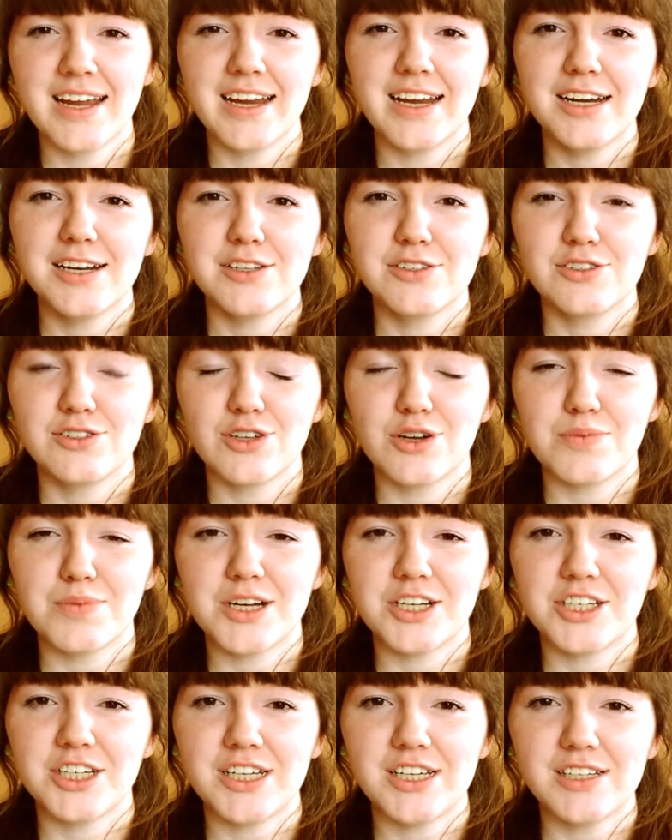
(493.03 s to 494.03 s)
It is so
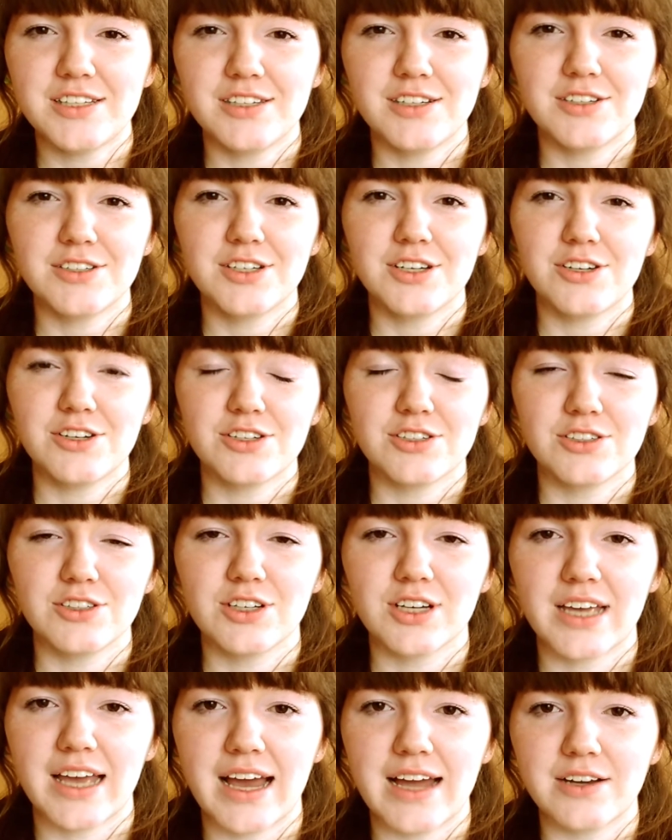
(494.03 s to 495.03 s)
much easier to just
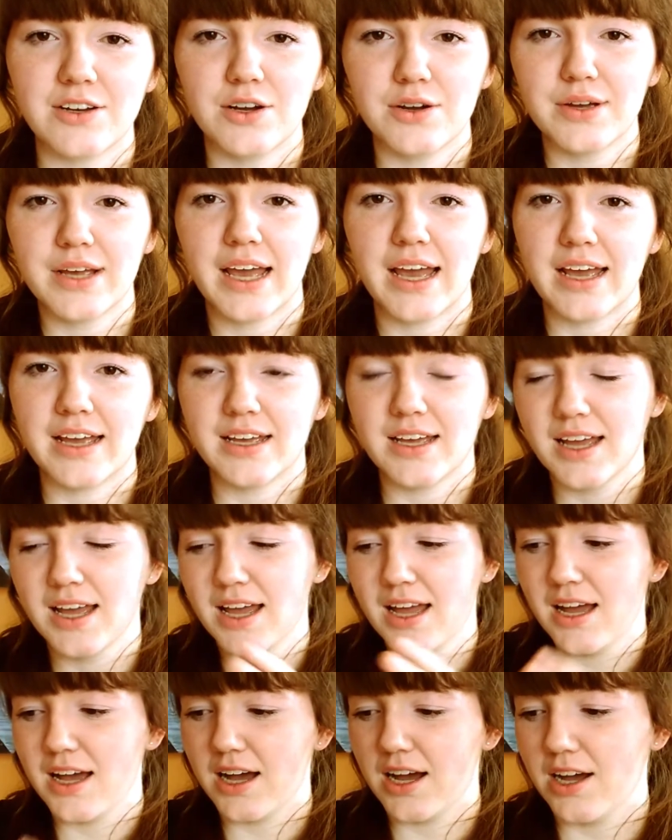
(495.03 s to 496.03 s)
look at, okay,
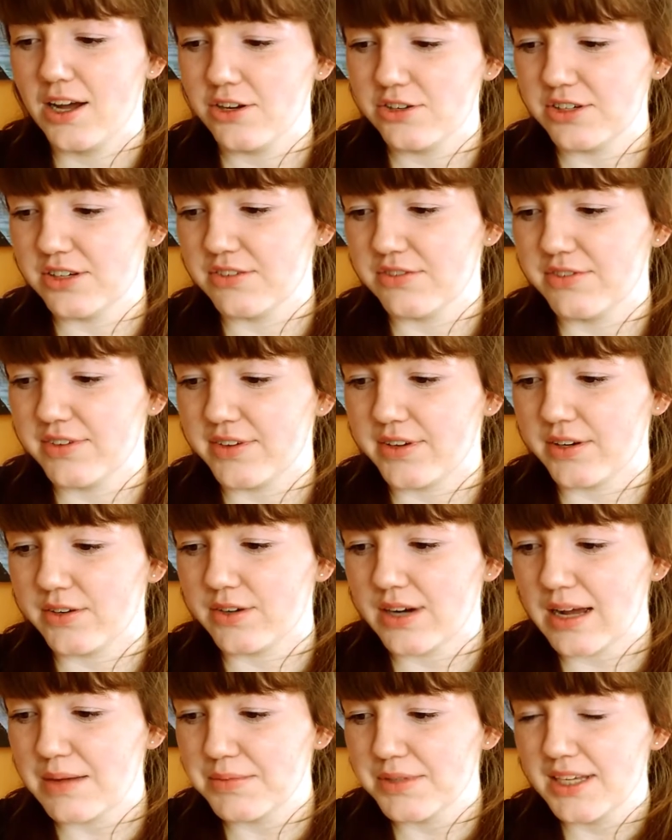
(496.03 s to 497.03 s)
150
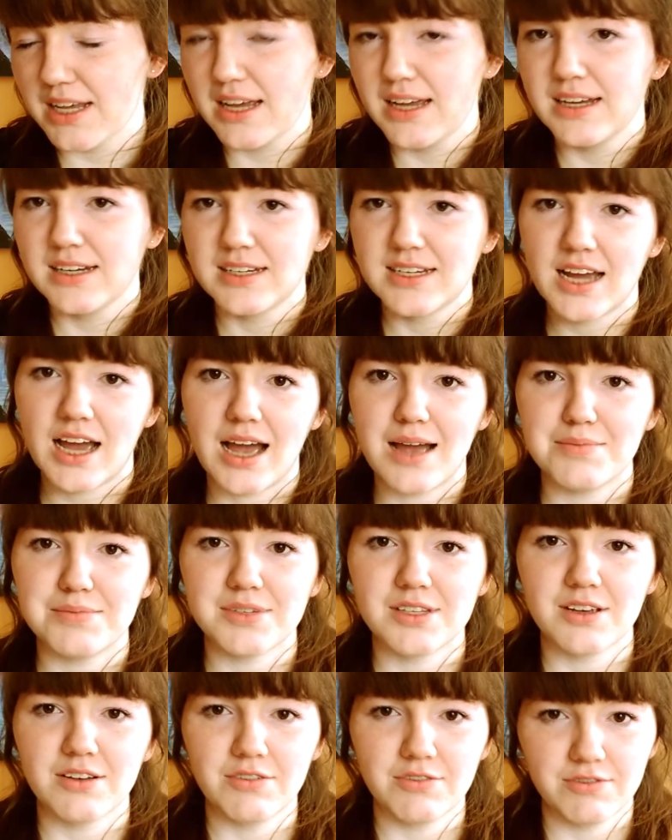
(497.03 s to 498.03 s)
grams
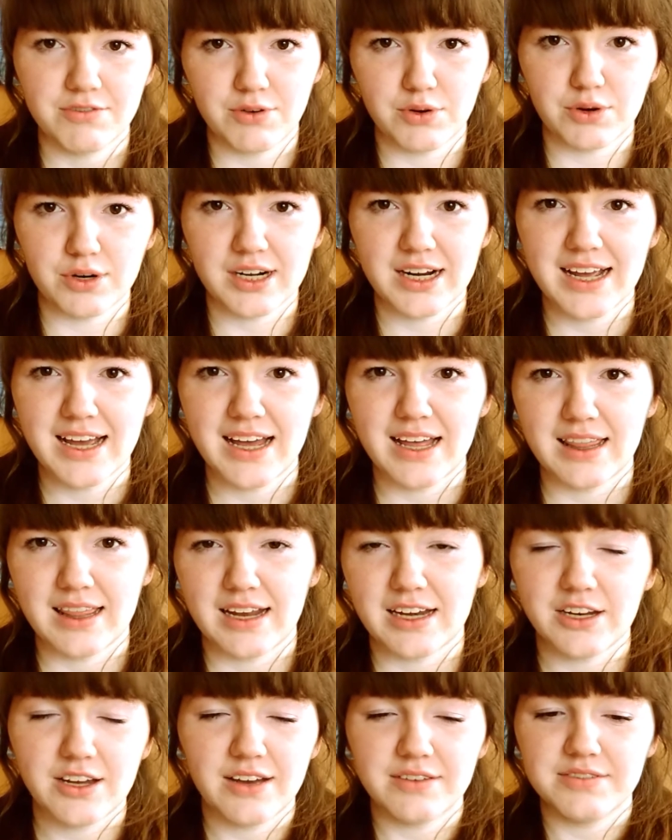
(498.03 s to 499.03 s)
times 4, and
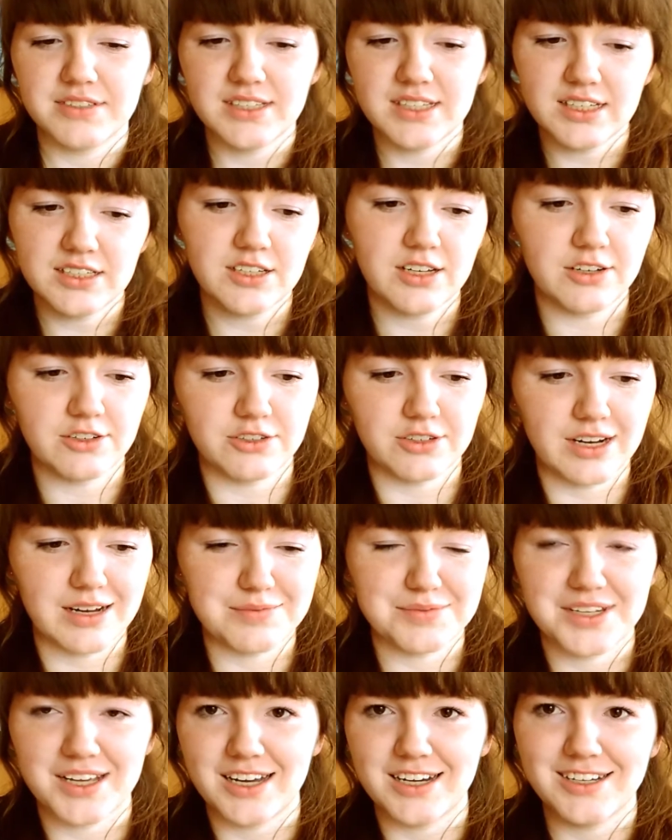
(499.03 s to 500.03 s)
then you have 600
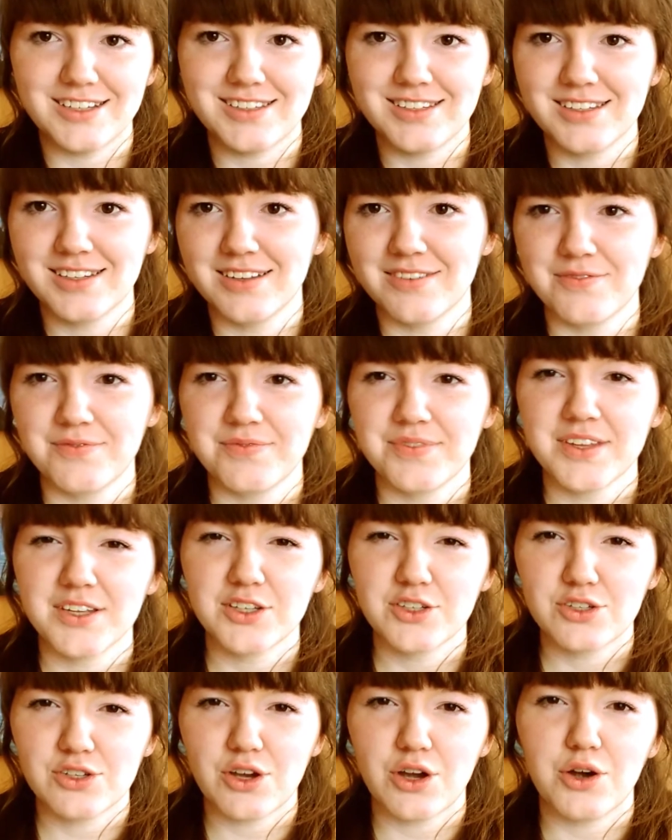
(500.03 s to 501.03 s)
grams, and it's
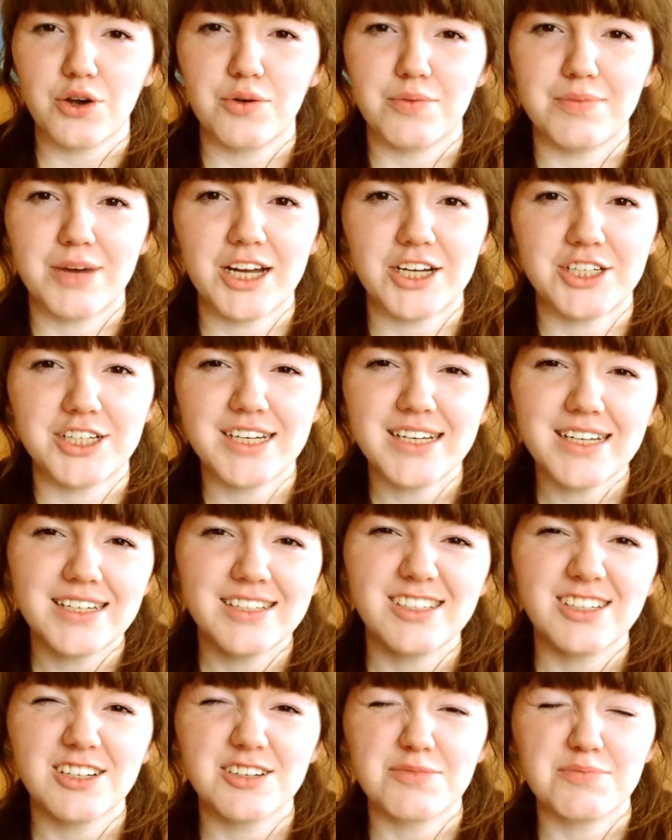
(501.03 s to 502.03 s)
so much
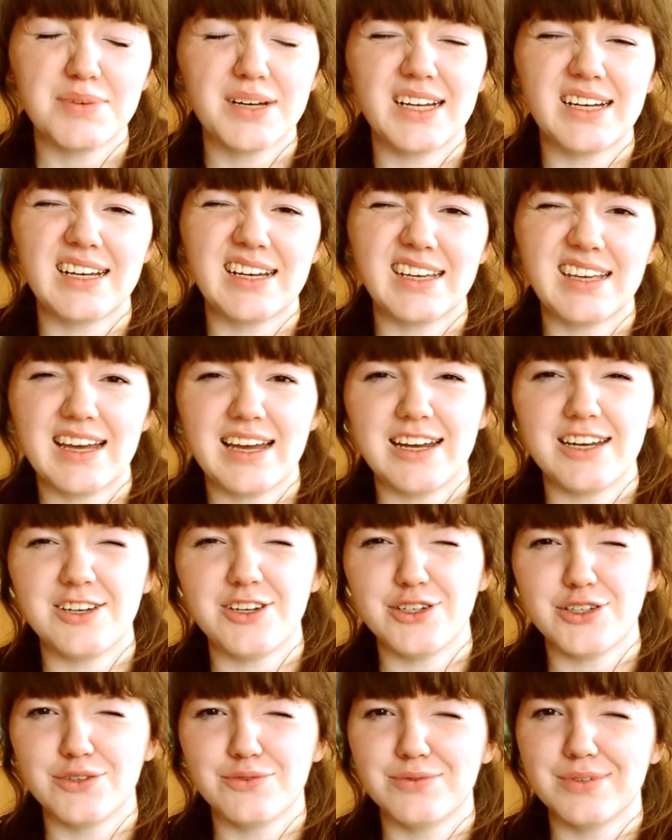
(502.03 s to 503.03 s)
easier. But again,
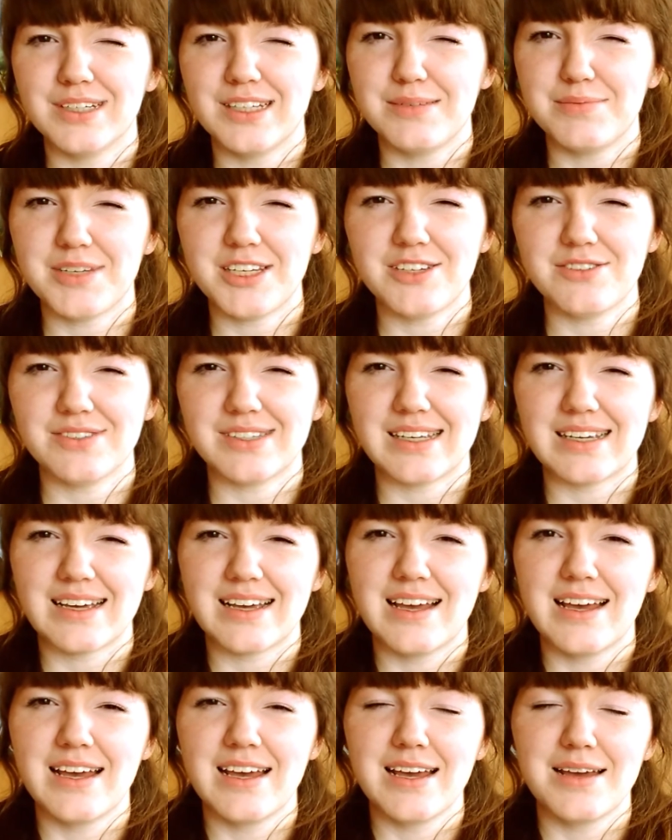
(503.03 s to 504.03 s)
you should really be using
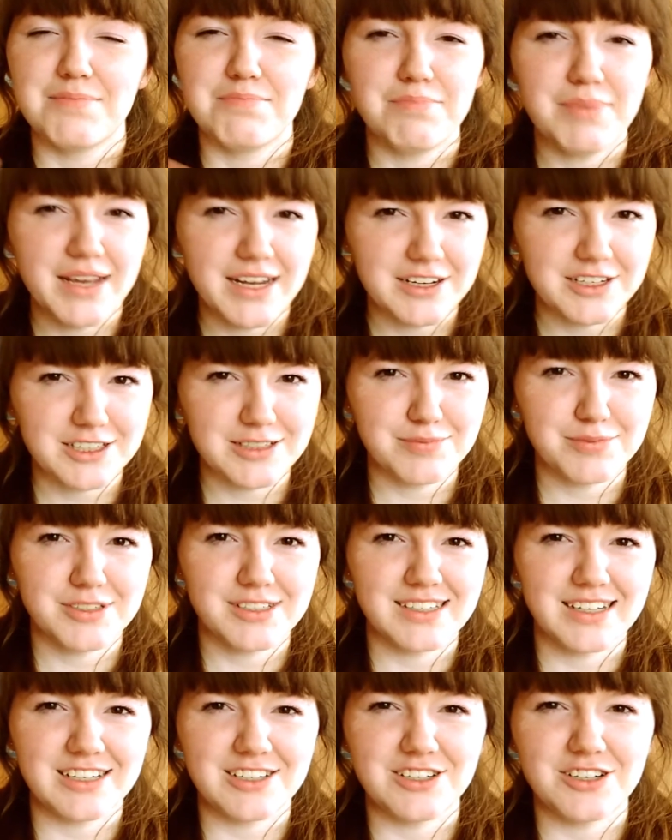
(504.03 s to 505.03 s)
baker's
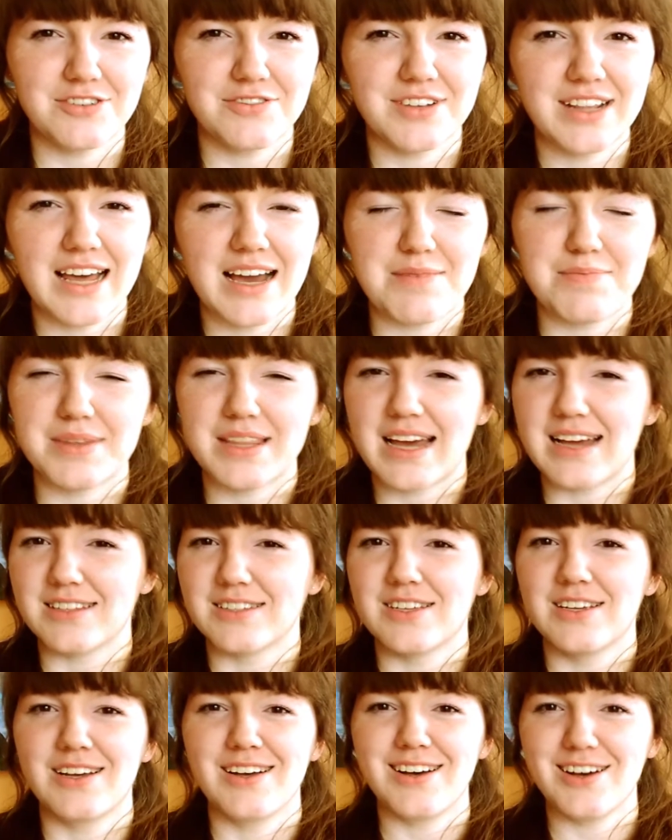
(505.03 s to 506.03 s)
percentage for that, but
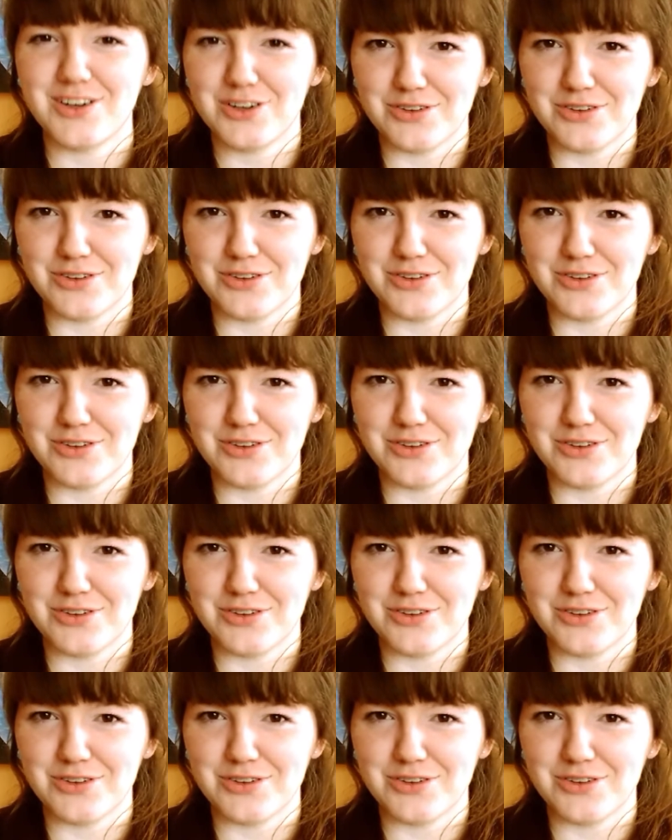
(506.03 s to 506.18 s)
that's a